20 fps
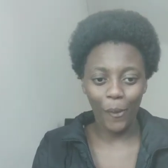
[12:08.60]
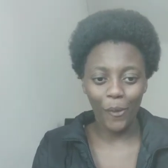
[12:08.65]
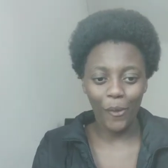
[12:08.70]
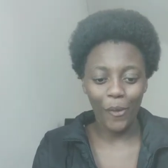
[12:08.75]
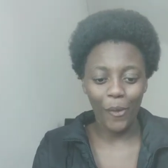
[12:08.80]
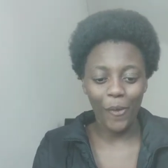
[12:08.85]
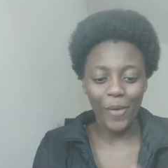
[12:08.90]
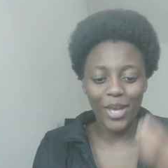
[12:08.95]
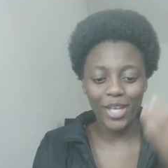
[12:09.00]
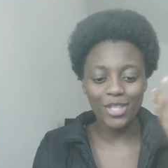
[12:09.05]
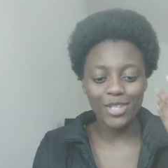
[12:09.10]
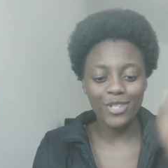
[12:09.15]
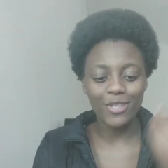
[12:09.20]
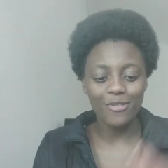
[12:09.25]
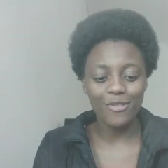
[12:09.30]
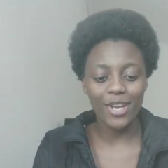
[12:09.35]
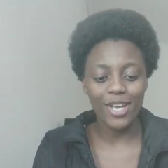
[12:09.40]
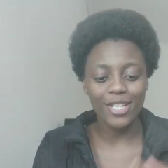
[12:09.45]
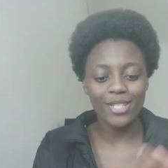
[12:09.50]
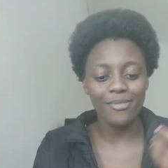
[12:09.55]
going to
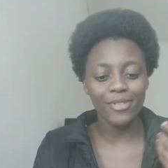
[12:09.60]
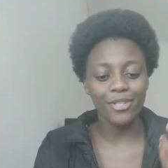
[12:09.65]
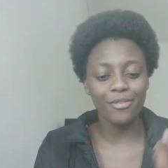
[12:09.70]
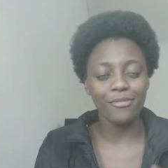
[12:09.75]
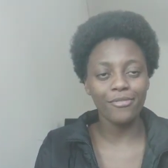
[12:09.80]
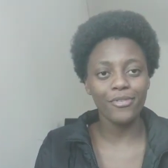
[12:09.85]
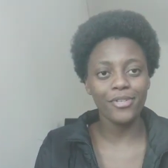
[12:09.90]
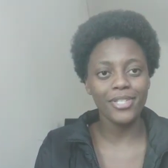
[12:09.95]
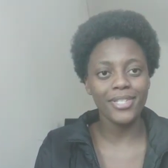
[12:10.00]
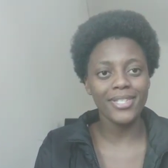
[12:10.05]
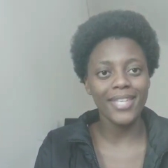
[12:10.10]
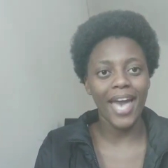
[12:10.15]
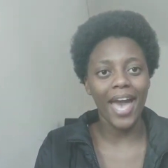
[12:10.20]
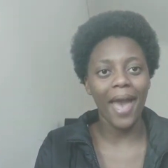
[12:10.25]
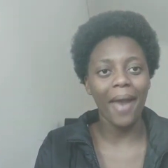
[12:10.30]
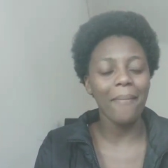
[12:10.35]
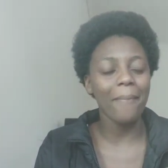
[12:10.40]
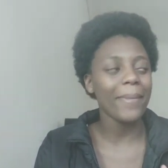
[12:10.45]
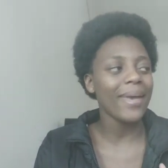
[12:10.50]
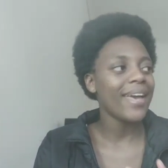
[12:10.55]
race for the first
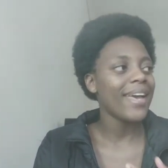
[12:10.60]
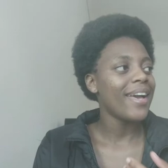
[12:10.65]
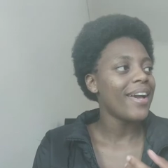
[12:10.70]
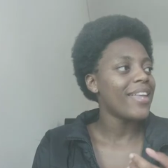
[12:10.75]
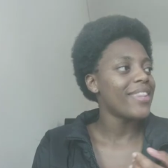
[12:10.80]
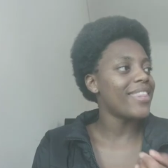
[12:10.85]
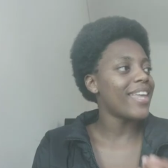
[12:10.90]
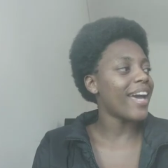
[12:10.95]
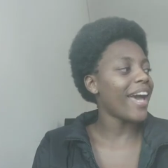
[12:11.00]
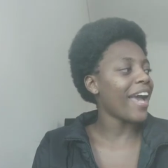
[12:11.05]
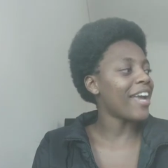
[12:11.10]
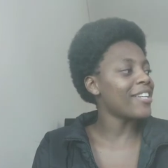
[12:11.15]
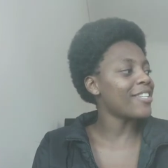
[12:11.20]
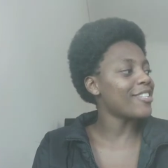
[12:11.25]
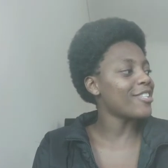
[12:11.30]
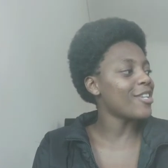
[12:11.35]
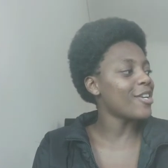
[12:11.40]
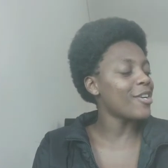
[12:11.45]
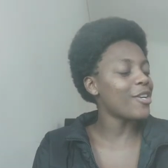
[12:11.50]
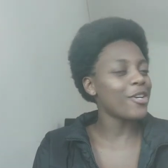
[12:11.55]
time. The
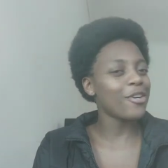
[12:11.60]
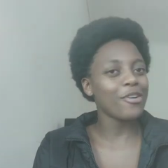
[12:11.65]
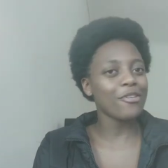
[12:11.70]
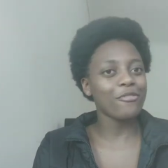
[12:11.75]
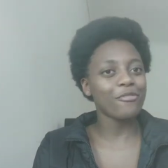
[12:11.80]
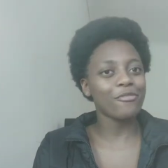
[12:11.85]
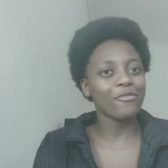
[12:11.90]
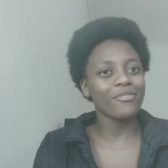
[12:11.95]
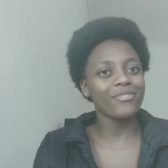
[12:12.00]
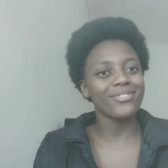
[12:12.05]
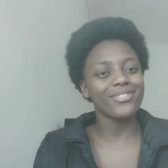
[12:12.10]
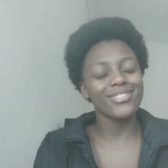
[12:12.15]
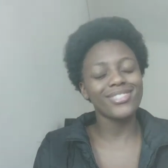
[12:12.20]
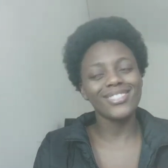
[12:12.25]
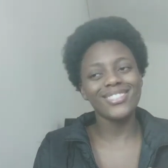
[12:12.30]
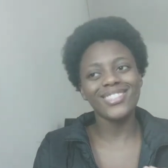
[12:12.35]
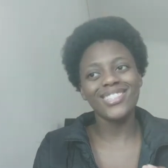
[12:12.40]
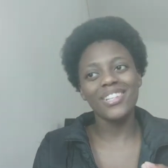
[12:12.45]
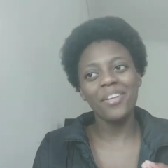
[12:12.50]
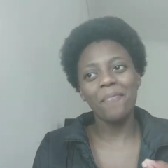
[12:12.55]
idea of
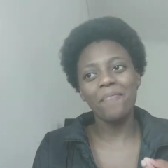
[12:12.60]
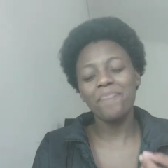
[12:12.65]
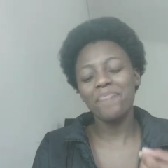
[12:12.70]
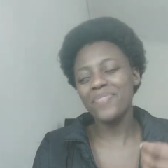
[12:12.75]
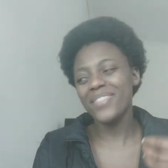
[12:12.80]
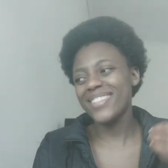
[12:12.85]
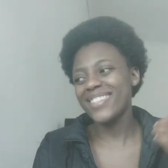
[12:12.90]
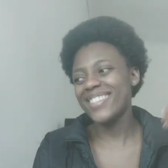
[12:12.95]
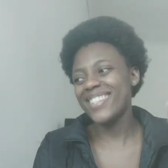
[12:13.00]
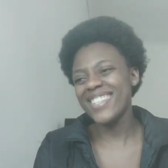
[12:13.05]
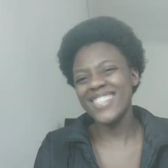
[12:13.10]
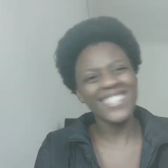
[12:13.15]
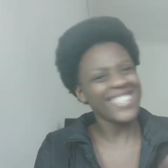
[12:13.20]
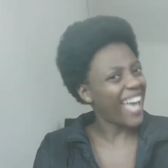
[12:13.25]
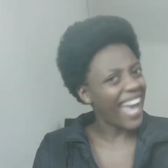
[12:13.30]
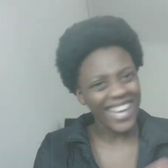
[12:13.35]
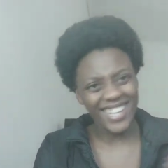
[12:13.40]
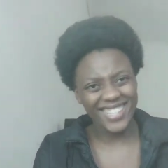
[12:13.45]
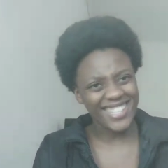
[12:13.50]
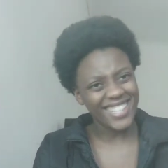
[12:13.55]

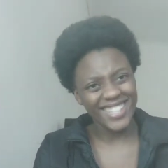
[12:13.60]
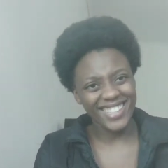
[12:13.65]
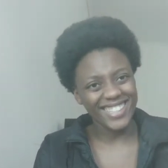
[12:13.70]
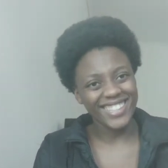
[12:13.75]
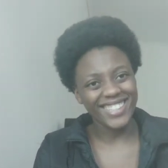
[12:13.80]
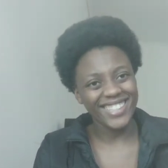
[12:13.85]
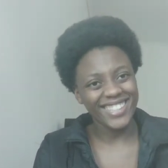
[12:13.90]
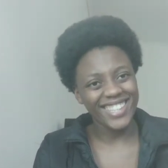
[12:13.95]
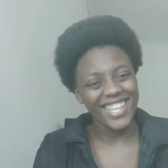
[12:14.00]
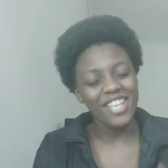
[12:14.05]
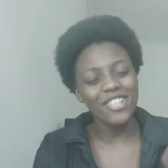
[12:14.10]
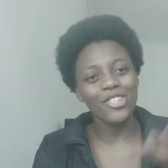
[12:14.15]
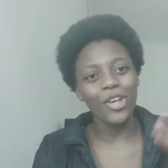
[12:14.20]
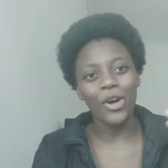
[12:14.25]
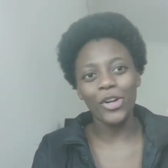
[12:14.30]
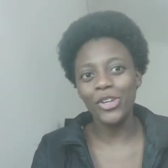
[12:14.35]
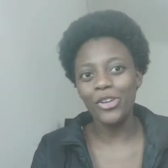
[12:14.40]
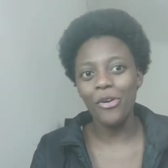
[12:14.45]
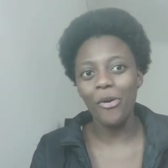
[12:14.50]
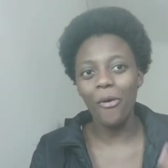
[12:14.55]
deciding things
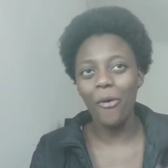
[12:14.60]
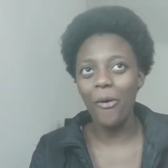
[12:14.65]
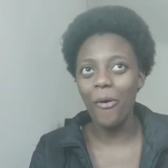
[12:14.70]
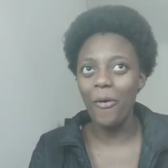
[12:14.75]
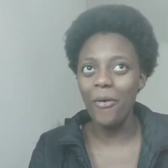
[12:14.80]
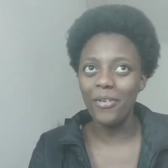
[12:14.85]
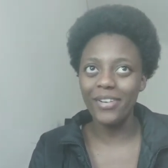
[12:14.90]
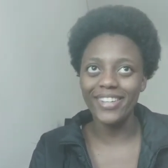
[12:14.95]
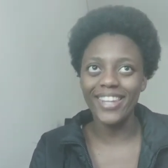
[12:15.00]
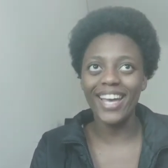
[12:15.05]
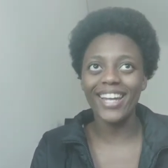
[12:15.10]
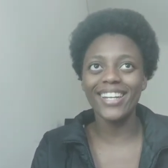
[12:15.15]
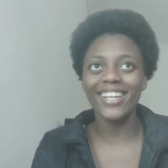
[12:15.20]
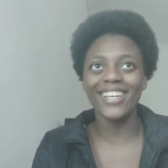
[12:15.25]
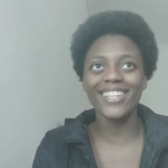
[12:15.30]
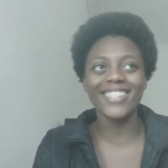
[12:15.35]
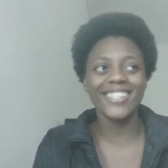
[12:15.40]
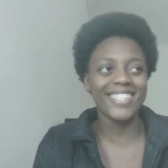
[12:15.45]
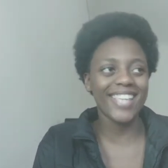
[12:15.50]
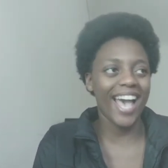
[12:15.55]
on your own, that
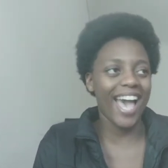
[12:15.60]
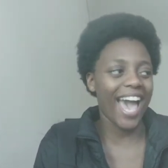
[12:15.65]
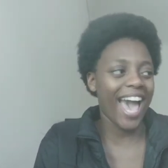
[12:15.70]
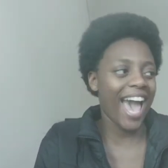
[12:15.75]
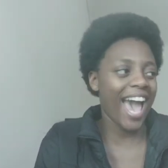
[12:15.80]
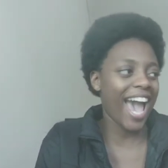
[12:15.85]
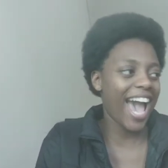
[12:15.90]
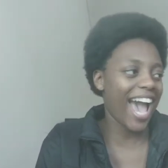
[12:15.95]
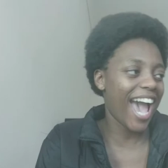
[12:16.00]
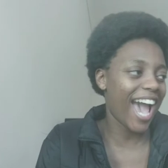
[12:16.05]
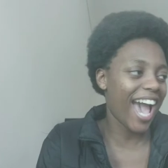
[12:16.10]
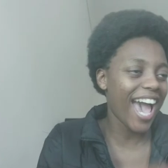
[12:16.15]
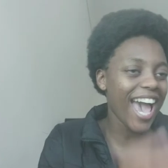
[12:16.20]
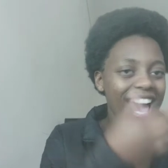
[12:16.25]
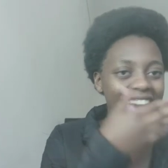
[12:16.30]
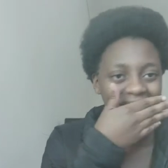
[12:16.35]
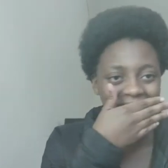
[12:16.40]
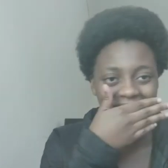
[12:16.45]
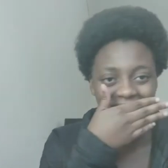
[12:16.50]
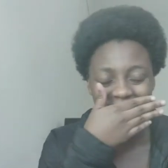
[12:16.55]

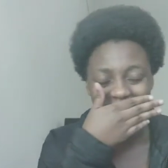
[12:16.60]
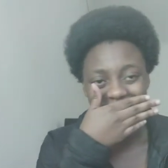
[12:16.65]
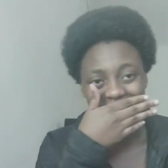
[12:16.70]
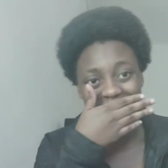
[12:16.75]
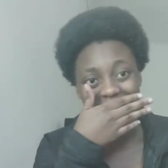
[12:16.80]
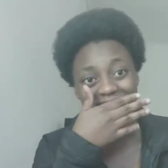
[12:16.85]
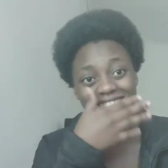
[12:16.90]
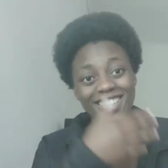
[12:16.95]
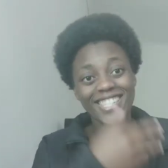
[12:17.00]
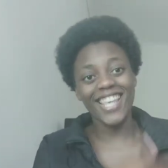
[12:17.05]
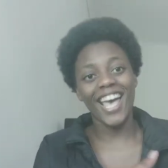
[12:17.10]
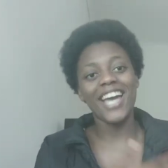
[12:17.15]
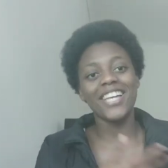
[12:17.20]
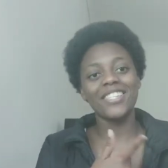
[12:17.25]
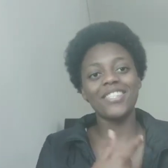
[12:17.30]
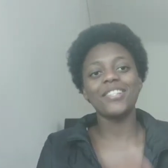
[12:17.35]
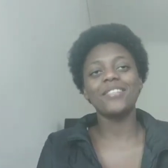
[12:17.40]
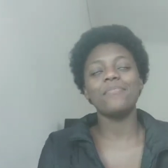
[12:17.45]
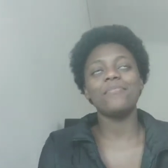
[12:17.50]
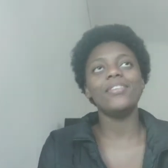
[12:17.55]

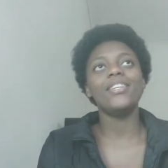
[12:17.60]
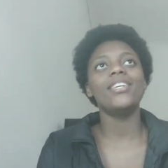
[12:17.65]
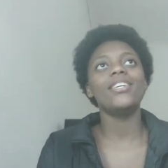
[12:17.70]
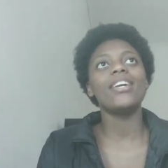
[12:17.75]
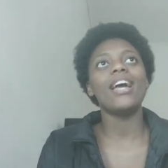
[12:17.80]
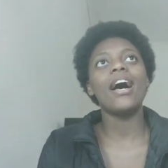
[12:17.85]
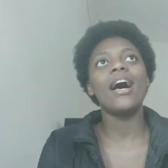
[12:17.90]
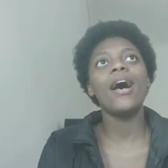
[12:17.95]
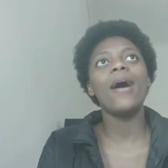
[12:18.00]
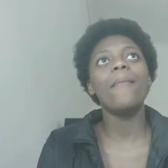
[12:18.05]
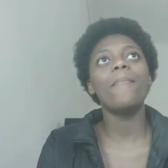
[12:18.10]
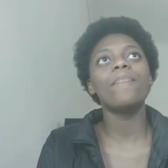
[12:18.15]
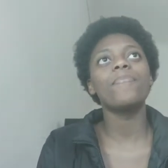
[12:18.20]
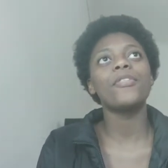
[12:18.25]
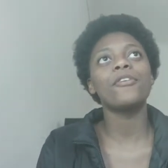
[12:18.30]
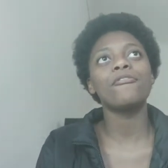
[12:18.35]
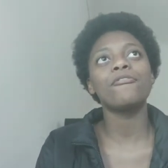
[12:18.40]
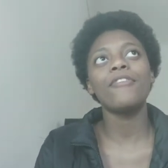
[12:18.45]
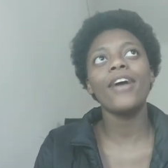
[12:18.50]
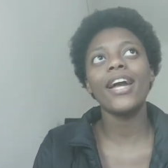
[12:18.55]
excited me.
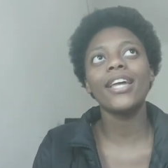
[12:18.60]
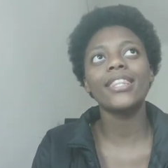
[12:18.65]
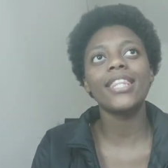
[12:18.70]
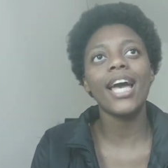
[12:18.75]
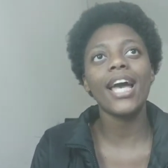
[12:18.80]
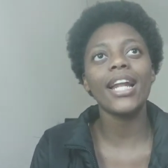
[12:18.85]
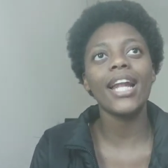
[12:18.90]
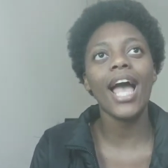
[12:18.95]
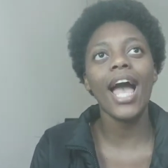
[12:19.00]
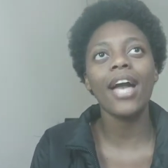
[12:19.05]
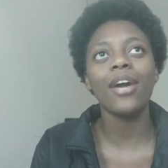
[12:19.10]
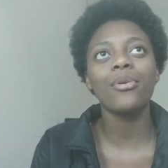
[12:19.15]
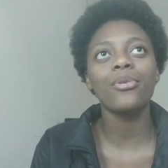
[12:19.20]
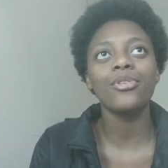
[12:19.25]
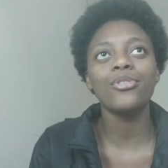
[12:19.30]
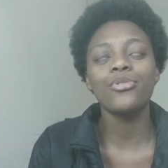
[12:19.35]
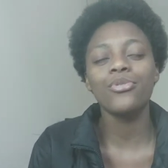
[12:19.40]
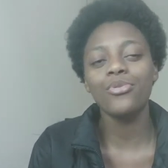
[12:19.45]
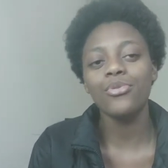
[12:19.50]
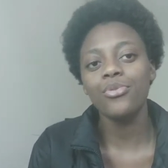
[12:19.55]
The fact that I
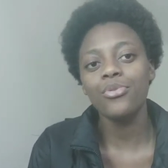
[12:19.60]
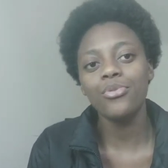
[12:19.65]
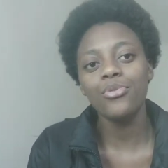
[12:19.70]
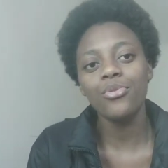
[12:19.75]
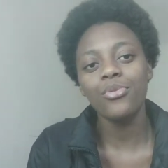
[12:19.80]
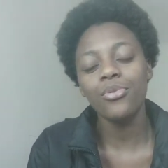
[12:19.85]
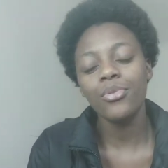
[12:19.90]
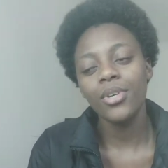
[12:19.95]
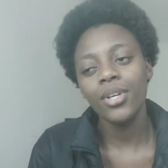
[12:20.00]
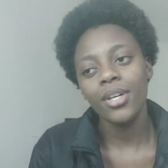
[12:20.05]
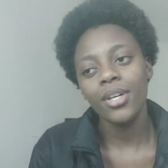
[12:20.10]
could do